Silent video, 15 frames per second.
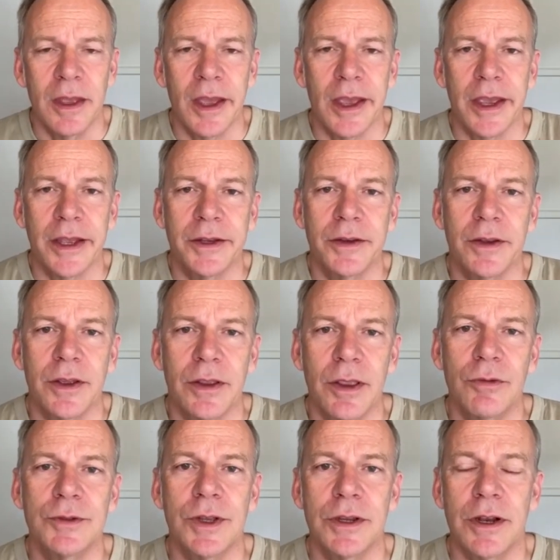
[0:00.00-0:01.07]
And
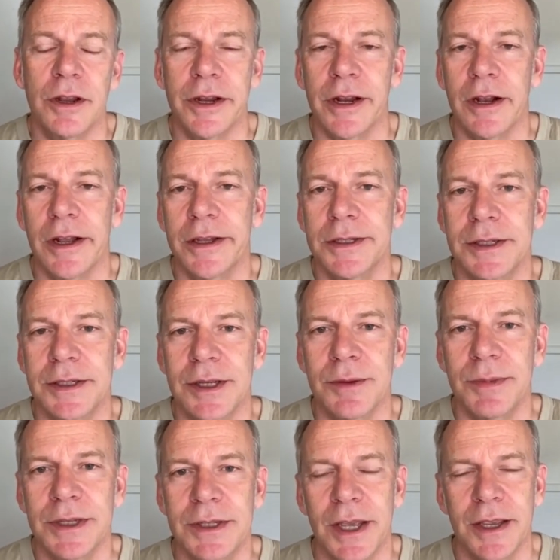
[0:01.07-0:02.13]
those online classes can
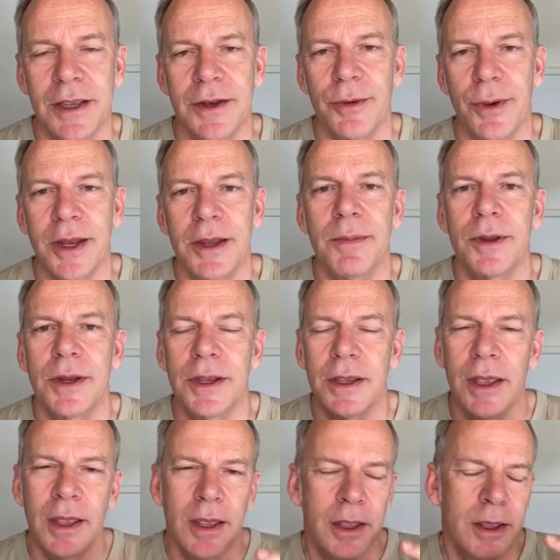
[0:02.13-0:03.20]
be taken to anybody.
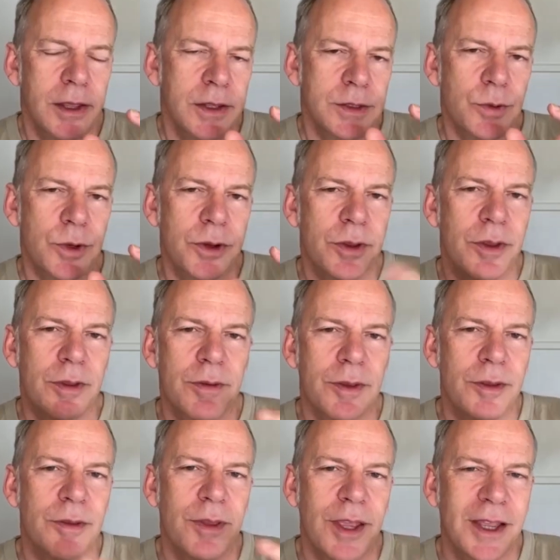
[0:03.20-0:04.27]
So one of
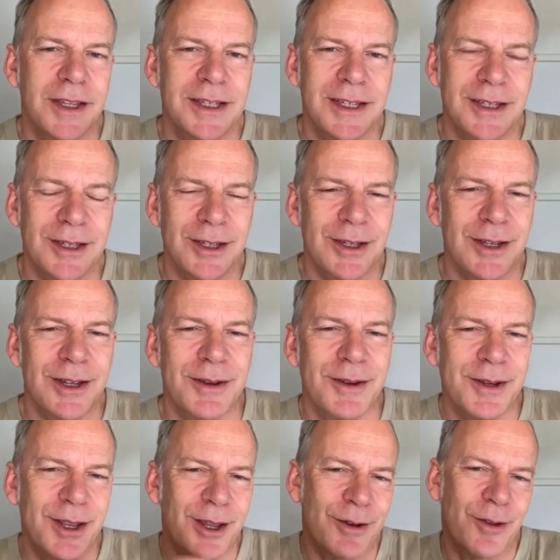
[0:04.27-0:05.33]
the things,
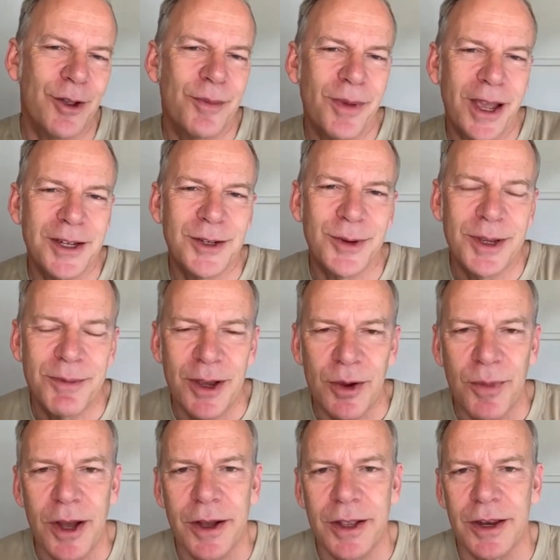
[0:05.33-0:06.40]
kind of going back to
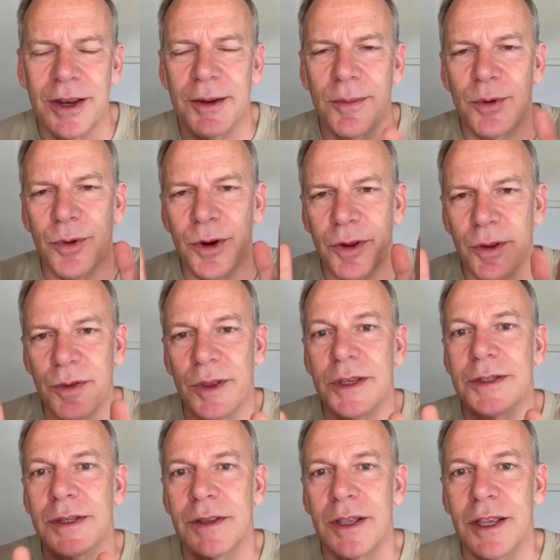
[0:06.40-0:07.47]
email marketing, but one of the
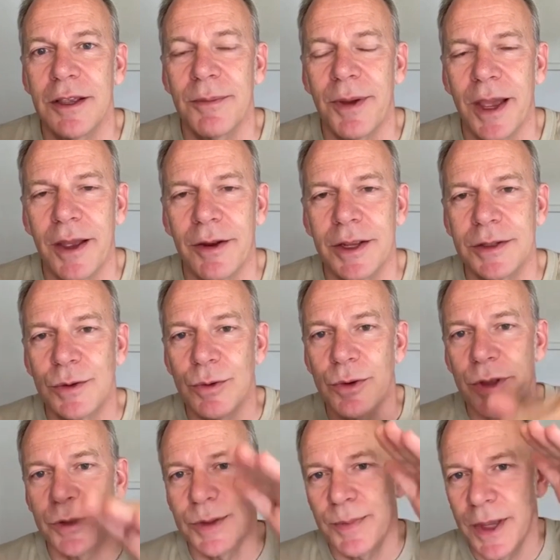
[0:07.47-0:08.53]
things to think about is all
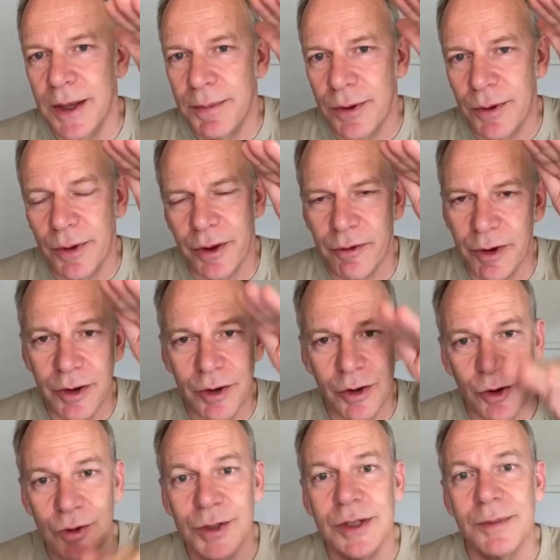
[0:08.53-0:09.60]
those people that
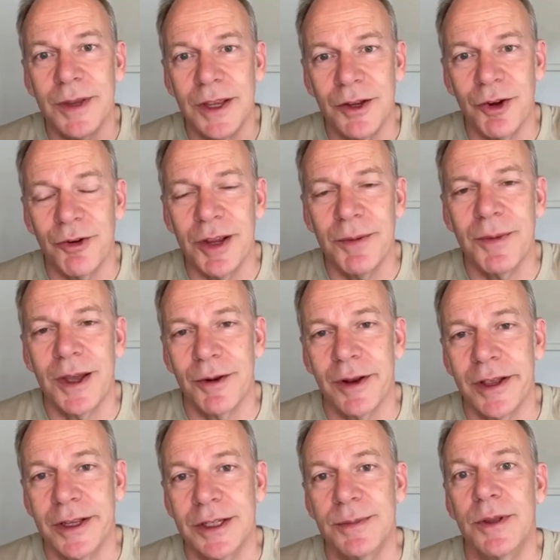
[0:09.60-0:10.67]
used to be in your email
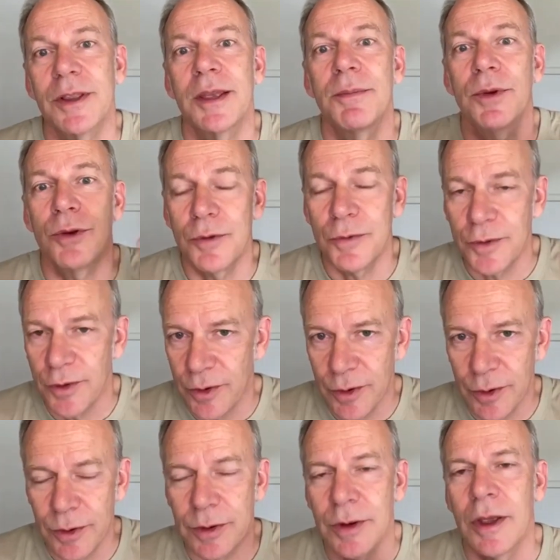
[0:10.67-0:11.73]
list, but they moved
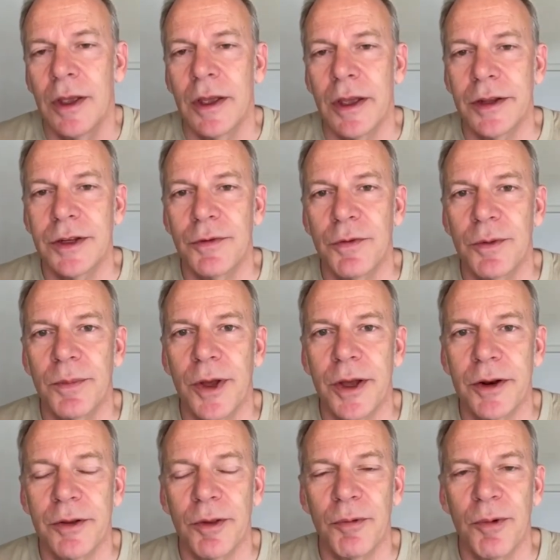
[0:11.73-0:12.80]
to a different
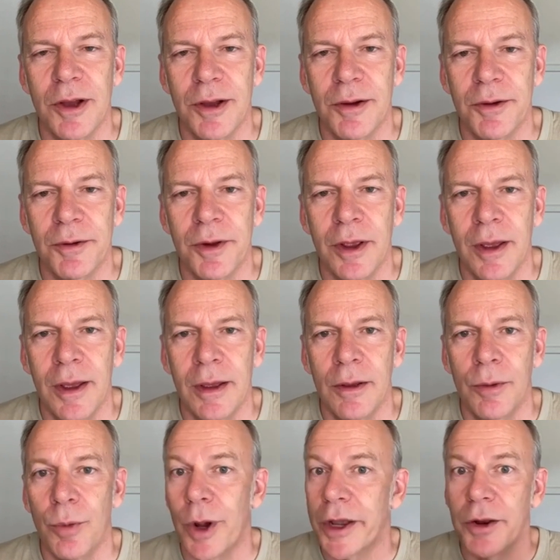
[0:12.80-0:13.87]
part of the world,
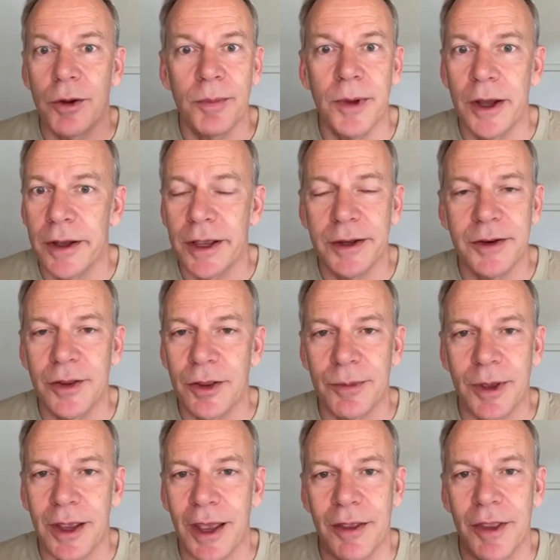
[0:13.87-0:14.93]
why not market to
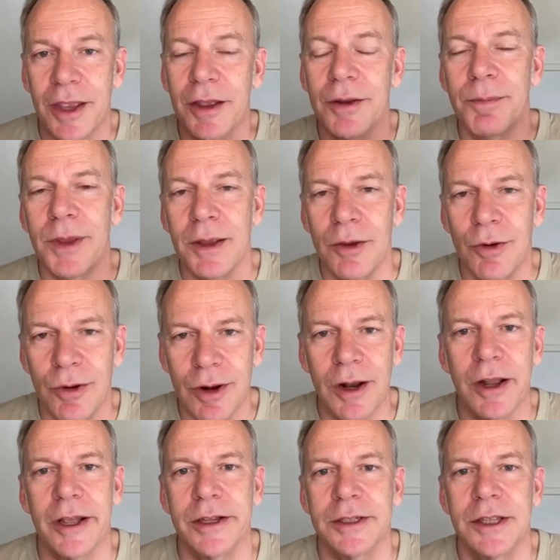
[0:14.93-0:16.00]
them again? They could be your
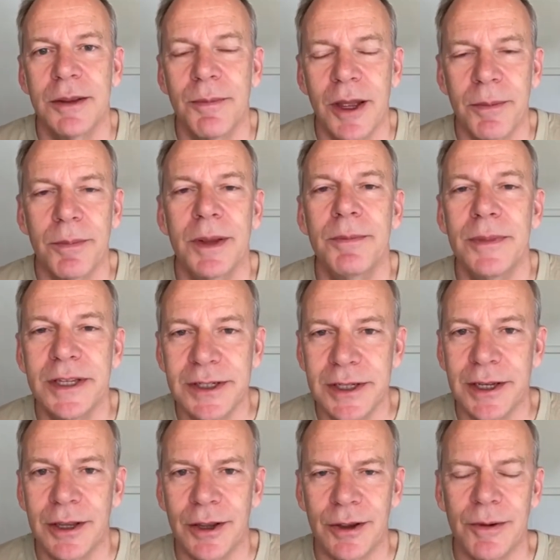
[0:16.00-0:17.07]
clients. They might be
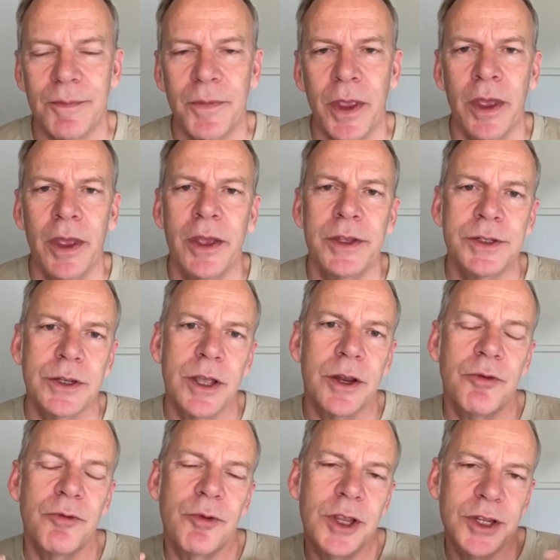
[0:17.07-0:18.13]
missing you. So kind
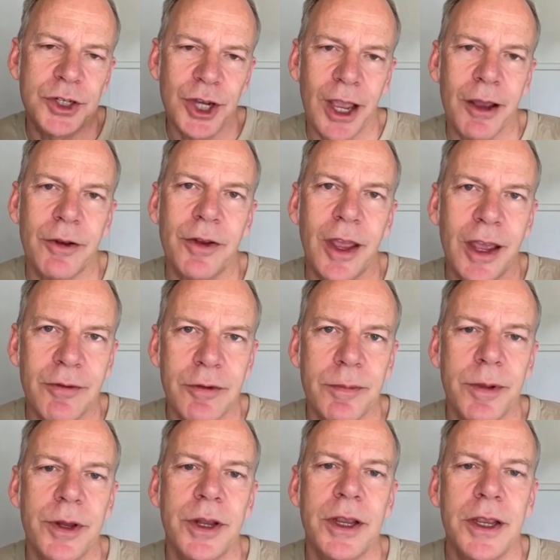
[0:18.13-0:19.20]
of reach out to
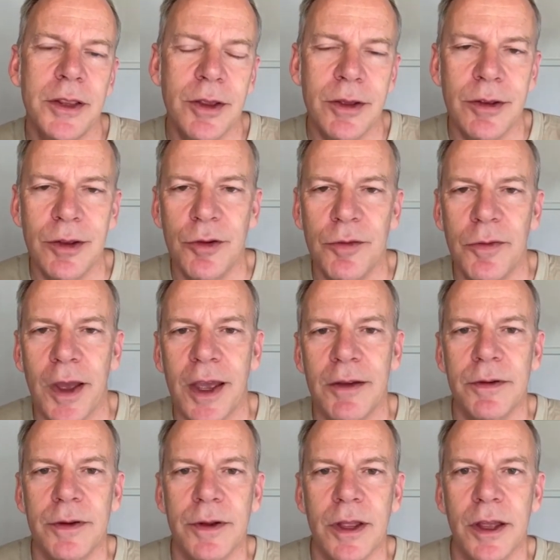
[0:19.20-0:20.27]
everybody that you've
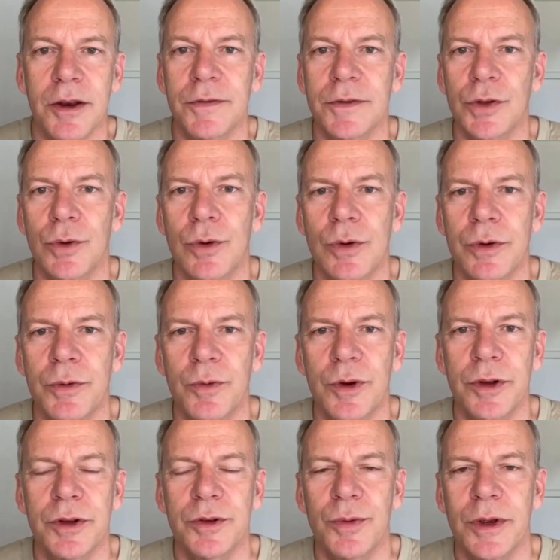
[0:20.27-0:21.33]
ever kind of taught and
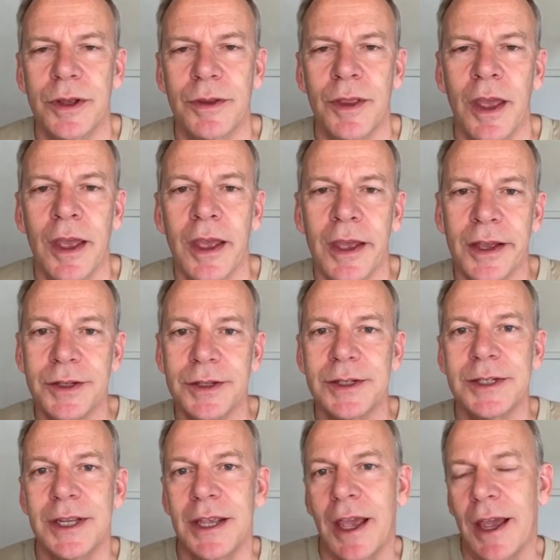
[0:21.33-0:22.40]
worked with and
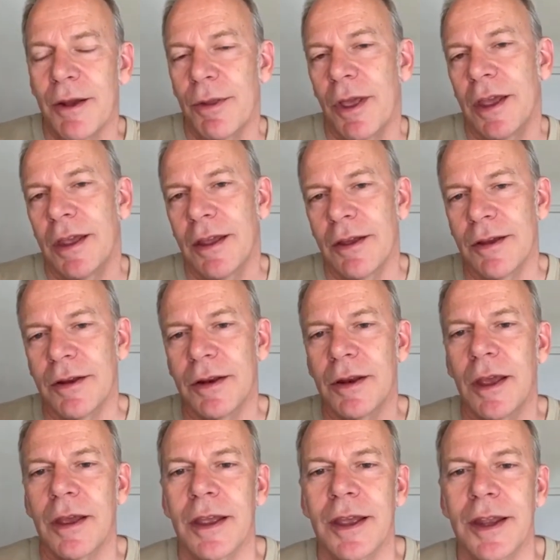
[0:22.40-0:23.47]
just see how they
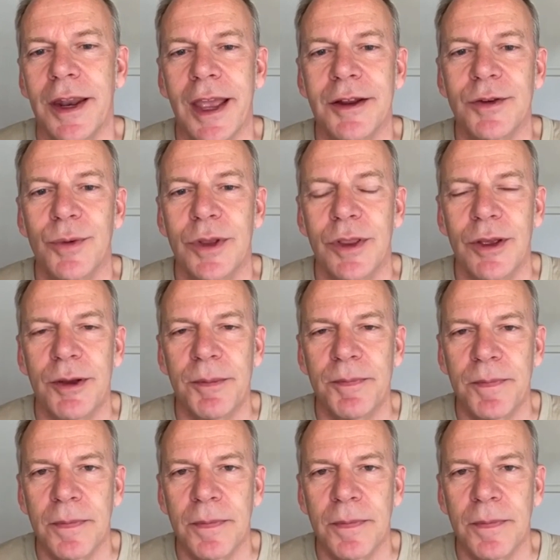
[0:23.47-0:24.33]
can connect with you.